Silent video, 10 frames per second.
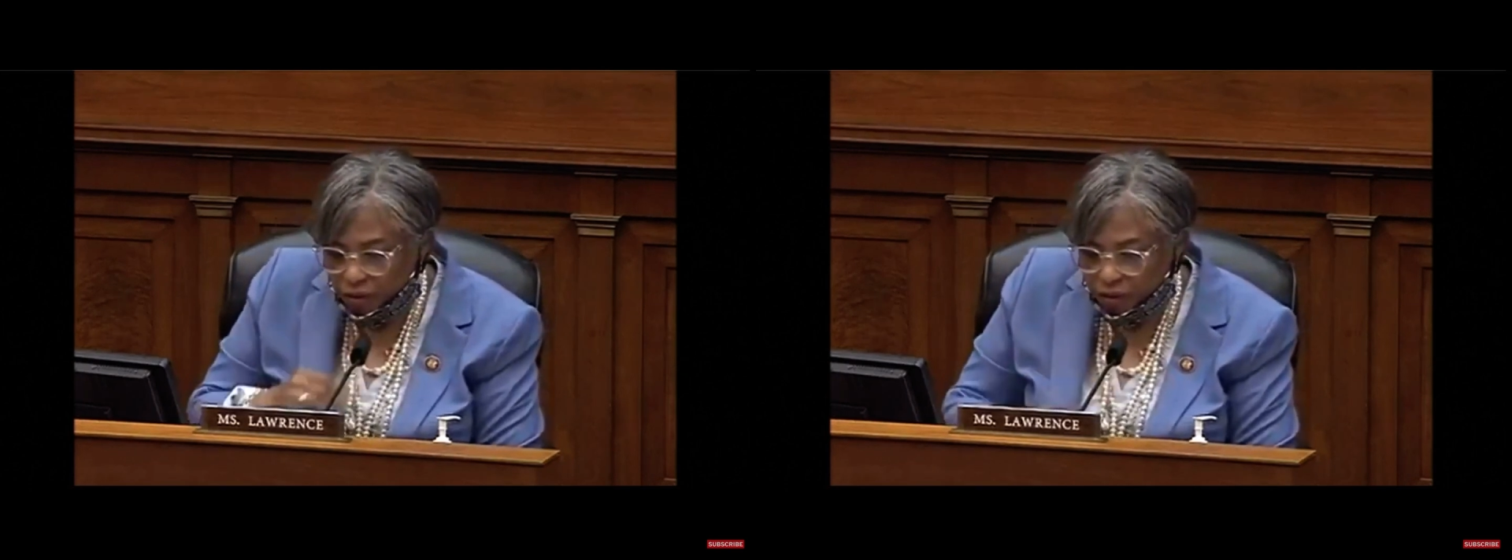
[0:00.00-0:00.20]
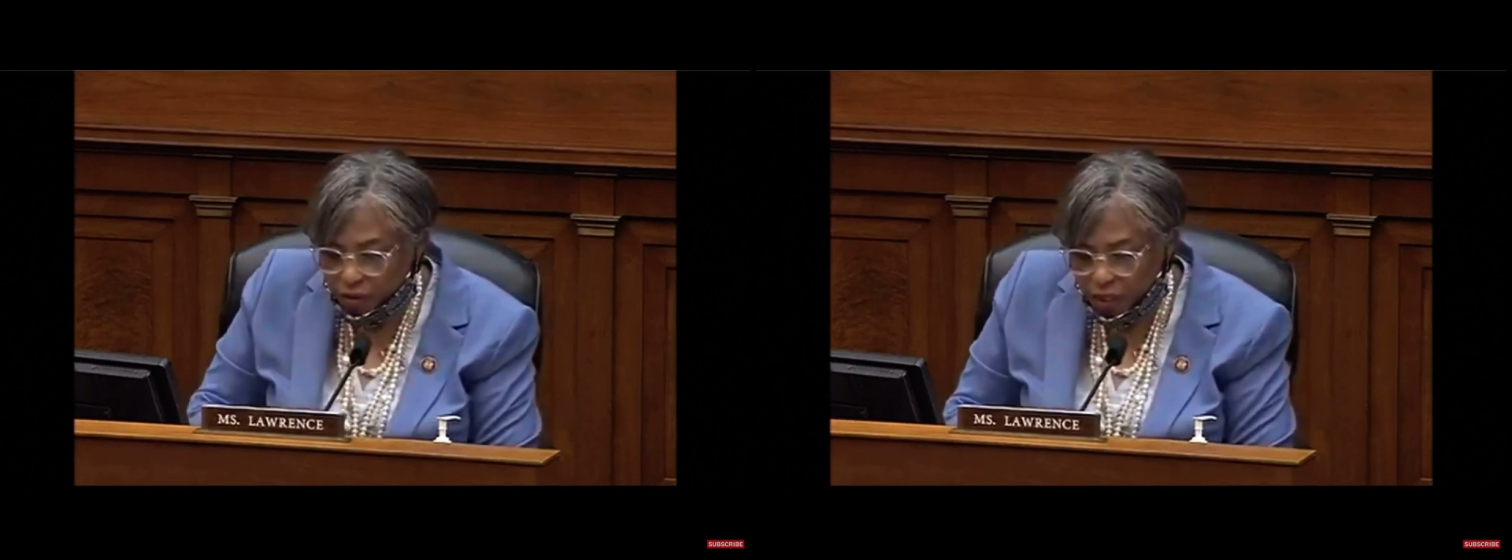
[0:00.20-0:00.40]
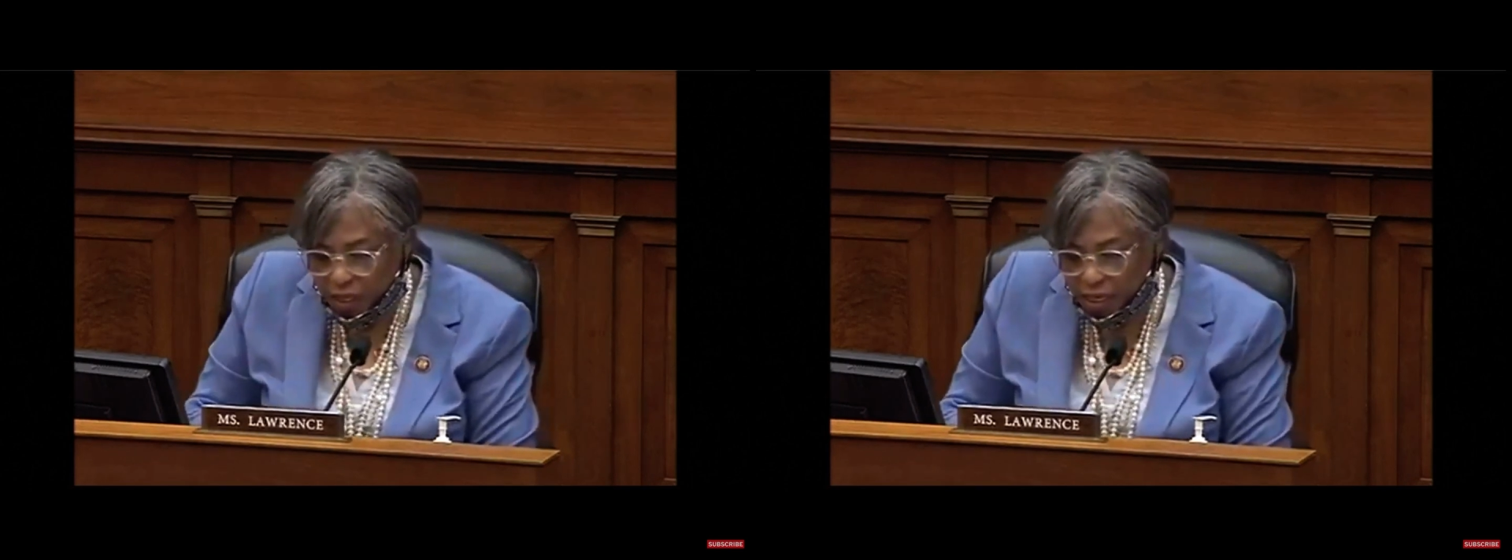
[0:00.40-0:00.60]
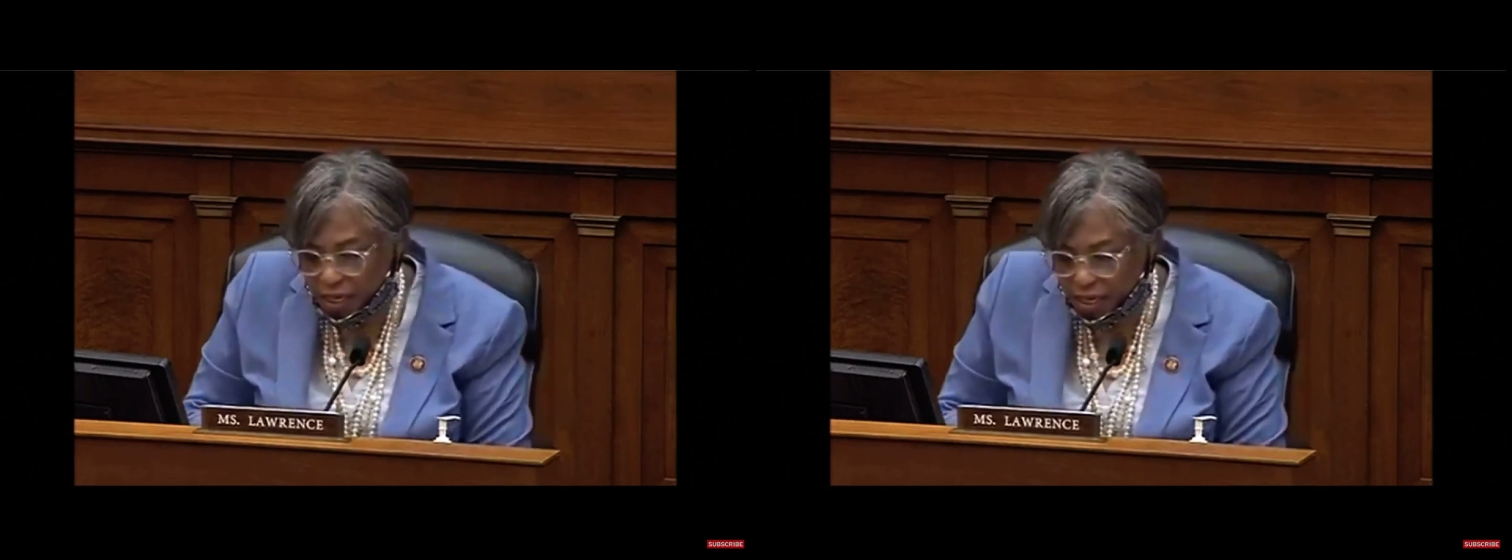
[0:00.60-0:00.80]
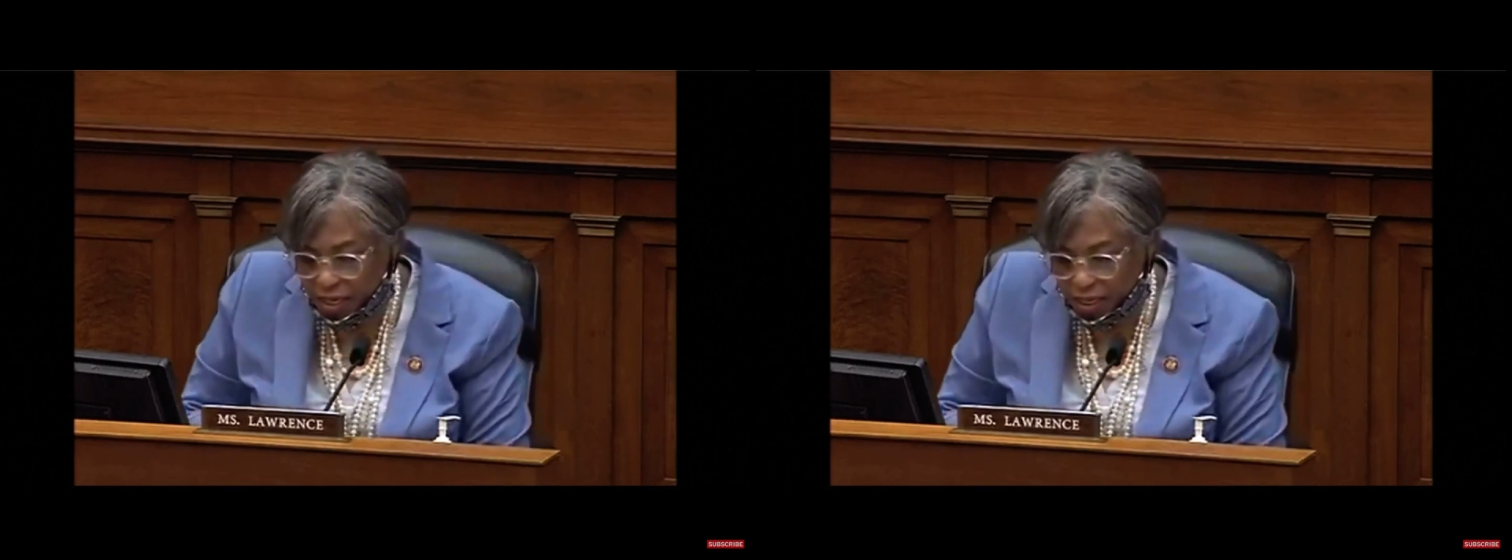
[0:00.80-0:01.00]

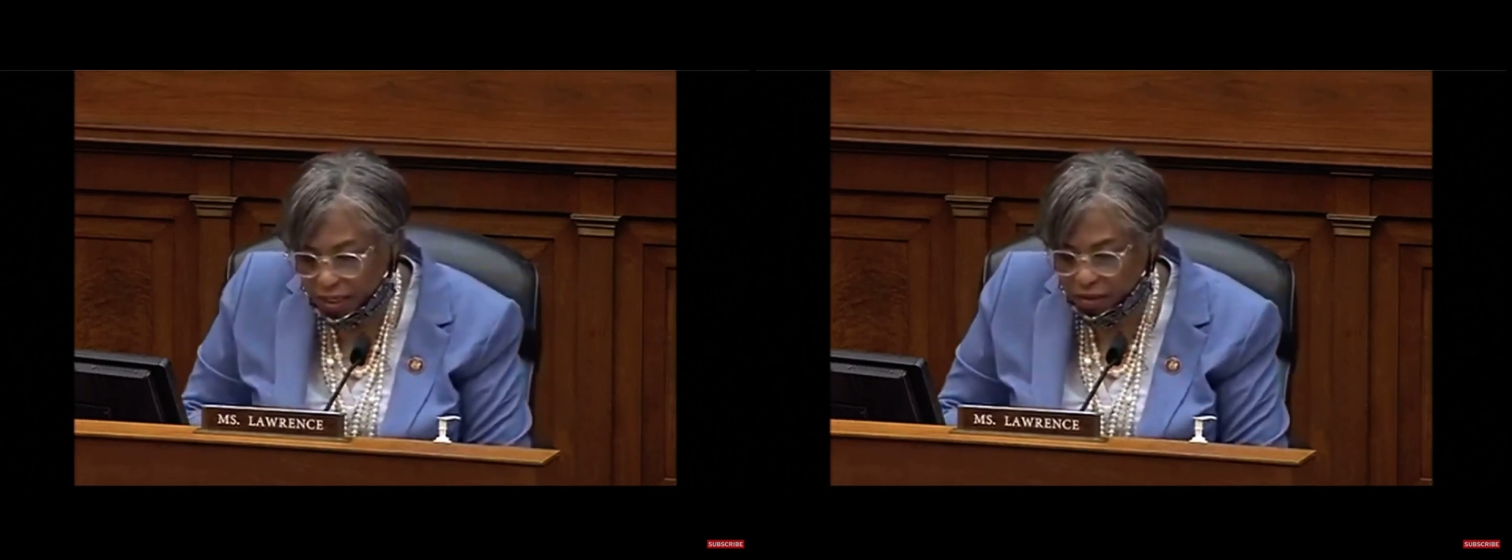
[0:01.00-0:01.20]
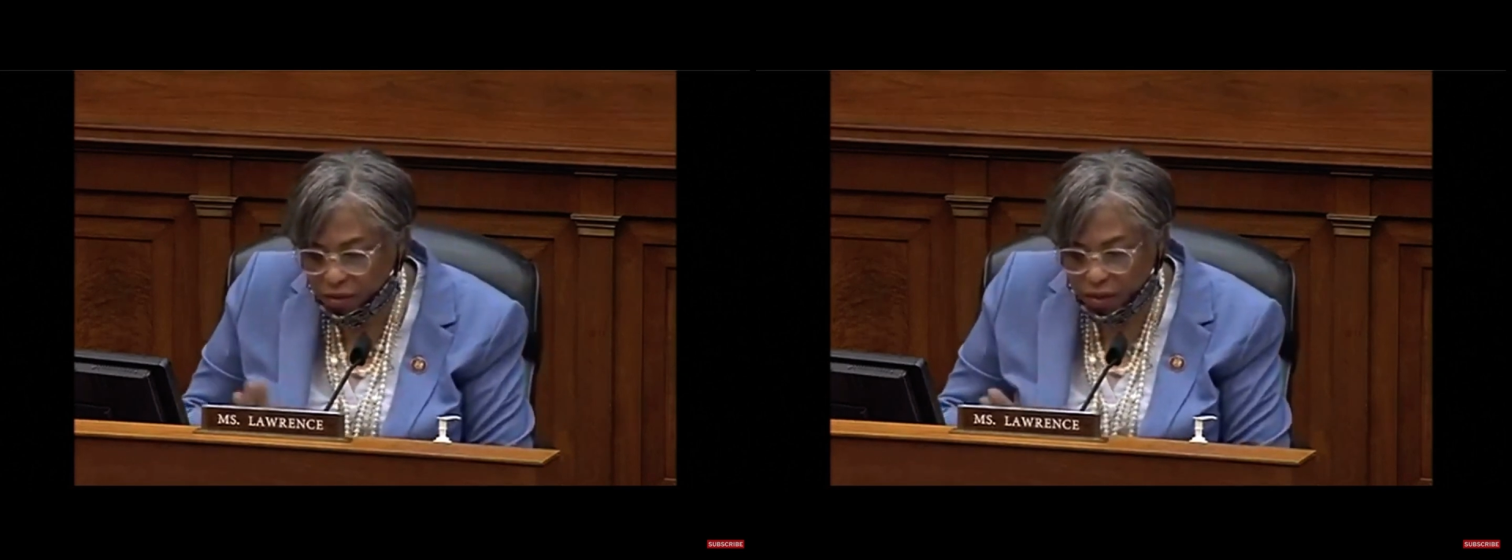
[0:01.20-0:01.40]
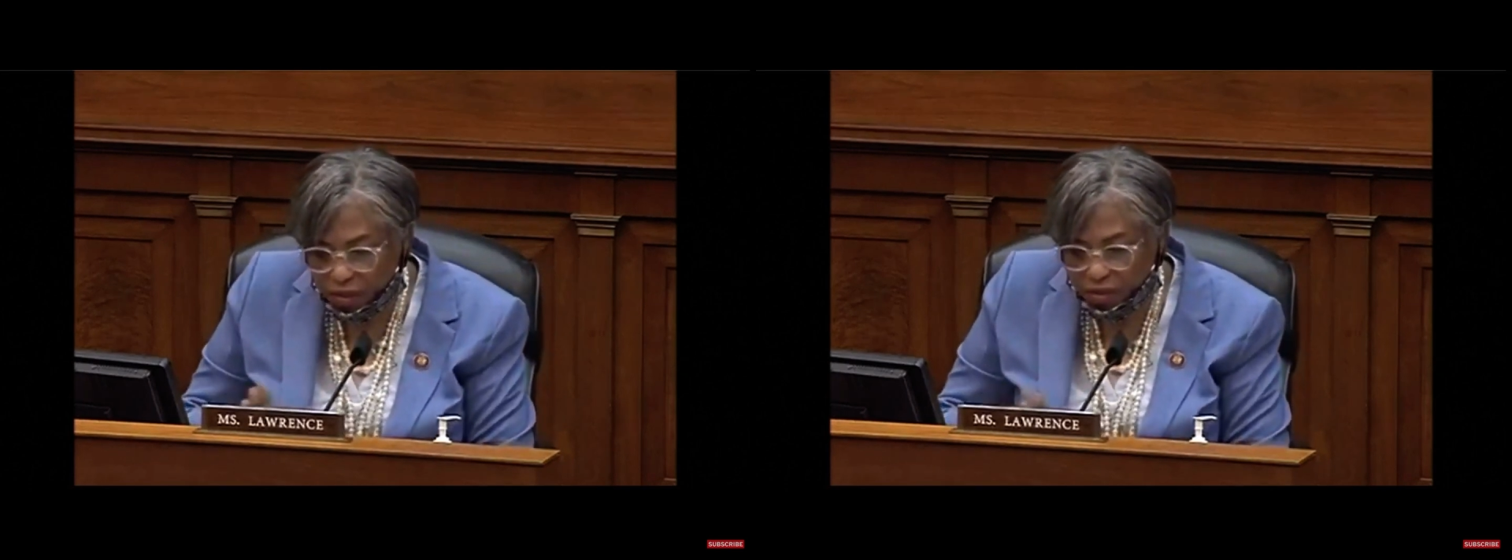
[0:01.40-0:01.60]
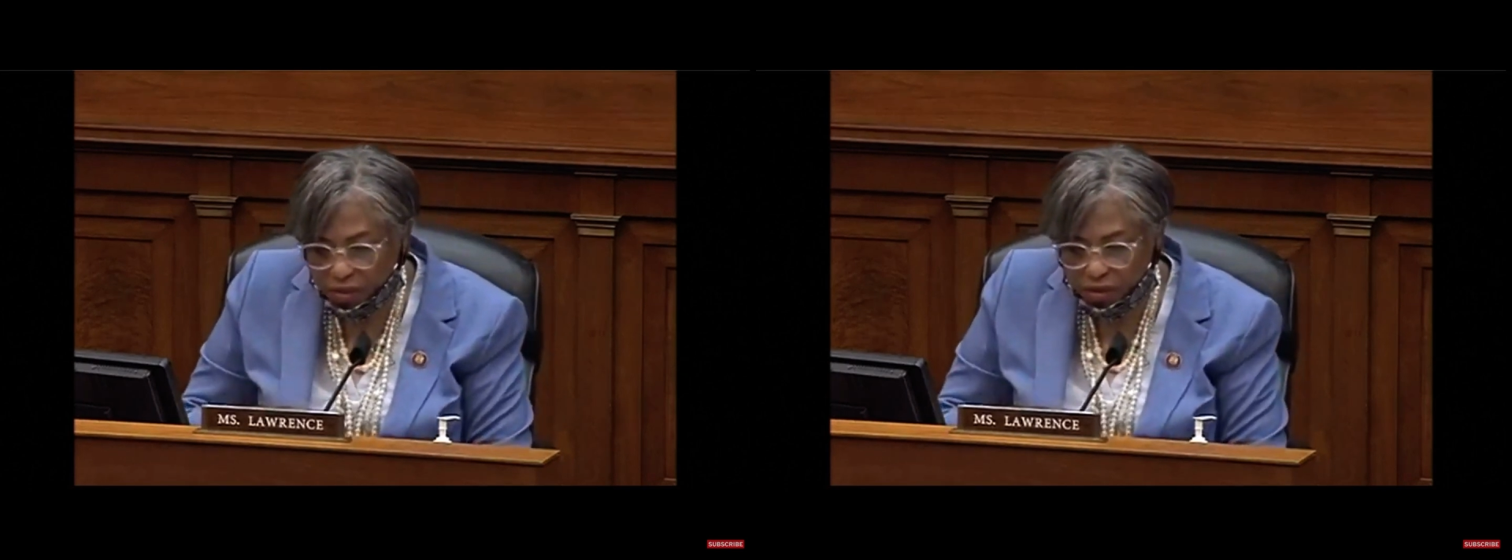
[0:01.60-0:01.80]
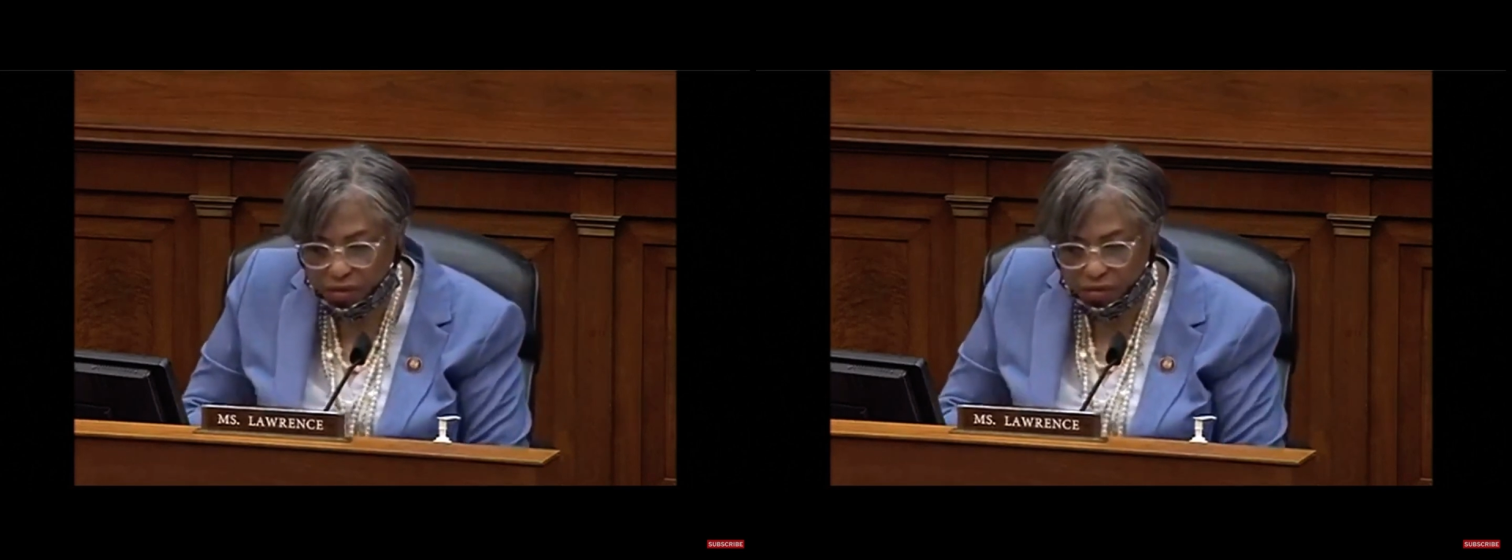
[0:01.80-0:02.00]
39
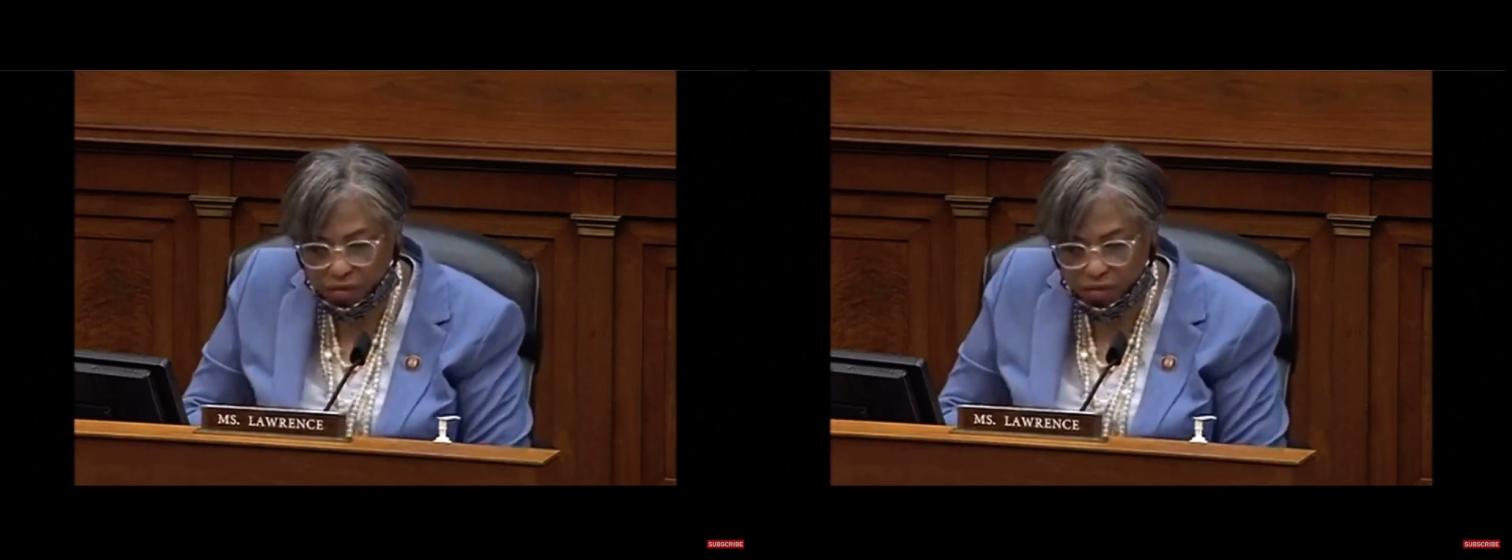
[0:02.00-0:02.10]
U.S.